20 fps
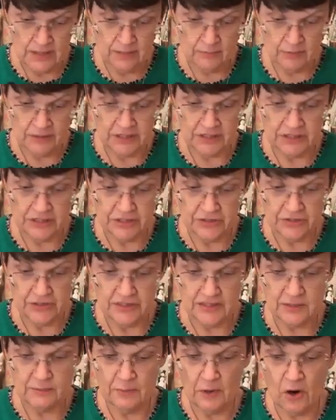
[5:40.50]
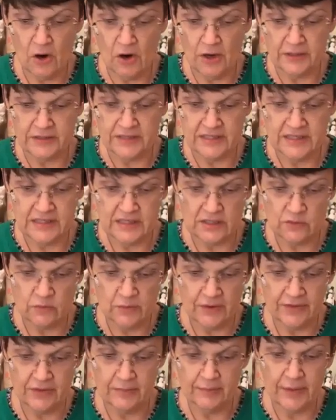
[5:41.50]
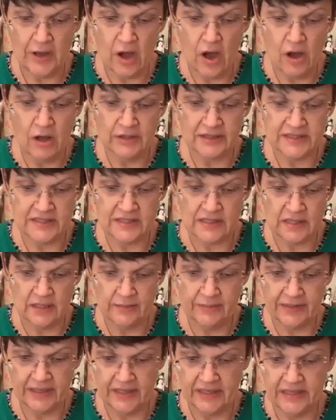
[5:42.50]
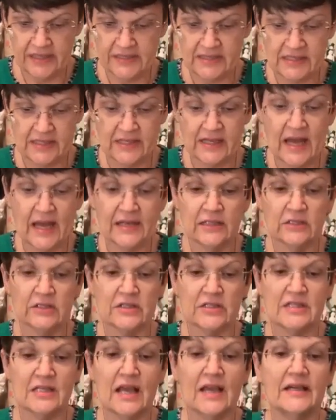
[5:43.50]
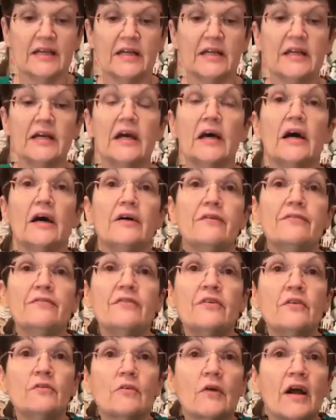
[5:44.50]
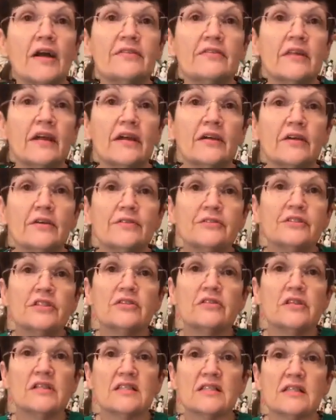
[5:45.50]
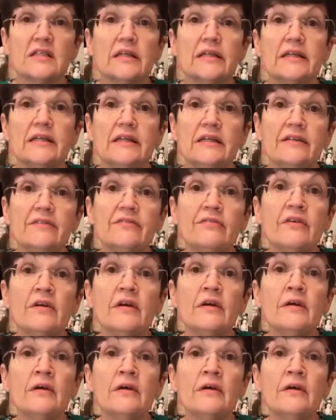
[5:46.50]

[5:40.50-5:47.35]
and we're going to do this part. This is where the ball is going to be, because it kind of looks like a cuff right there to the sleeve.